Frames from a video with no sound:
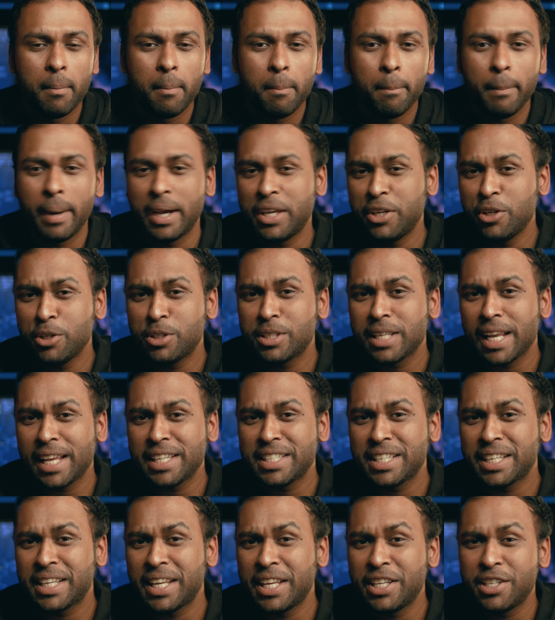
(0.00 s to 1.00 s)
By
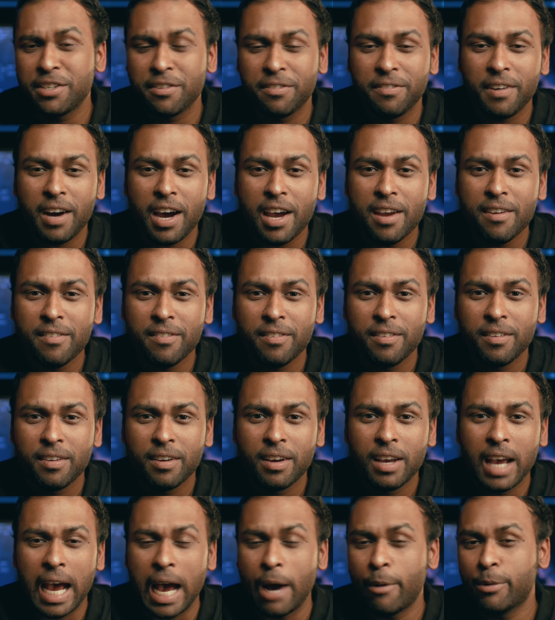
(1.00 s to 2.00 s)
utilizing Ninja 5,
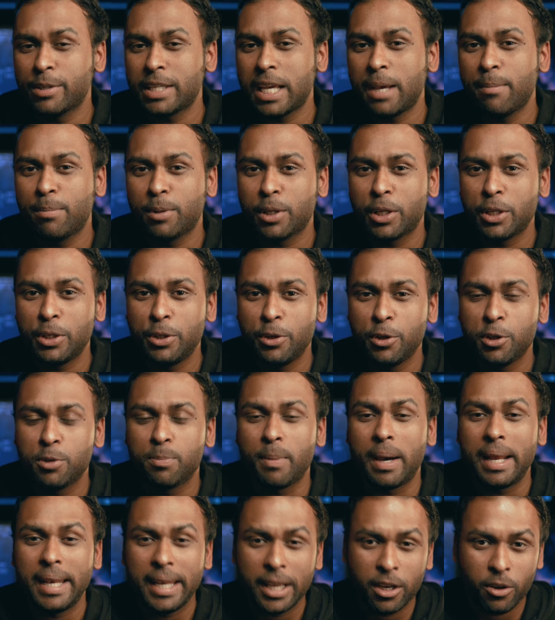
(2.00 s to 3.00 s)
I was able to use
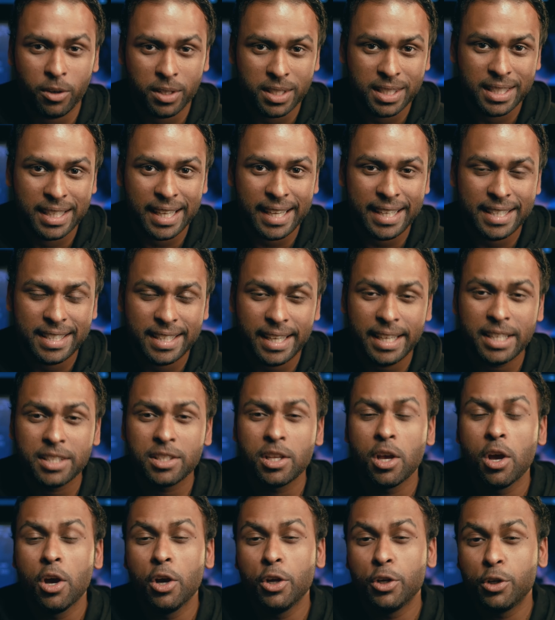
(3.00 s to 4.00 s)
my Nikon
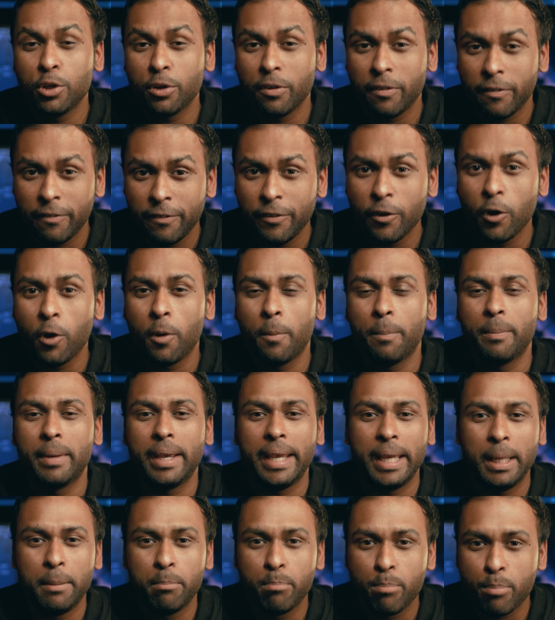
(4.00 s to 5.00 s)
Z6 to film
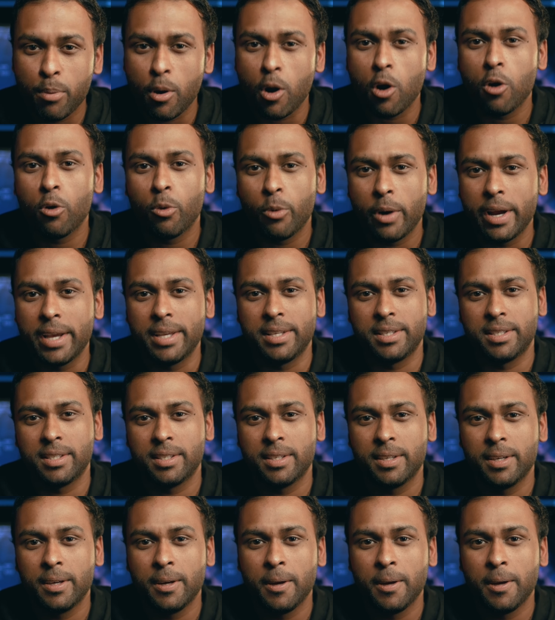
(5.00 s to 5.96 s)
in ProRes.